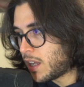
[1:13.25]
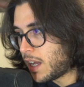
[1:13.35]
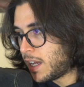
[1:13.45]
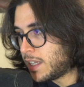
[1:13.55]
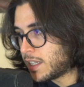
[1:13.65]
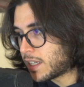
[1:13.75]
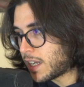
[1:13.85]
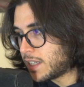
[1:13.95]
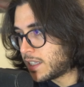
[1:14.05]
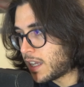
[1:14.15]
I
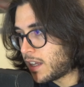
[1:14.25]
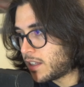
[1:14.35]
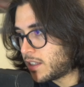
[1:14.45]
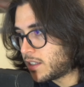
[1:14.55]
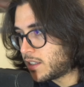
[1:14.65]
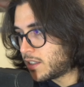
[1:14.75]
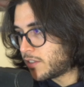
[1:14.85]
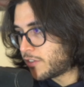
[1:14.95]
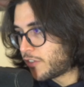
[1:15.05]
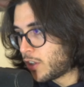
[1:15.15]
kind of
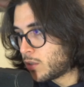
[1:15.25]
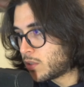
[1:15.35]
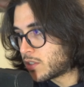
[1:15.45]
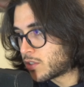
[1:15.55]
follow the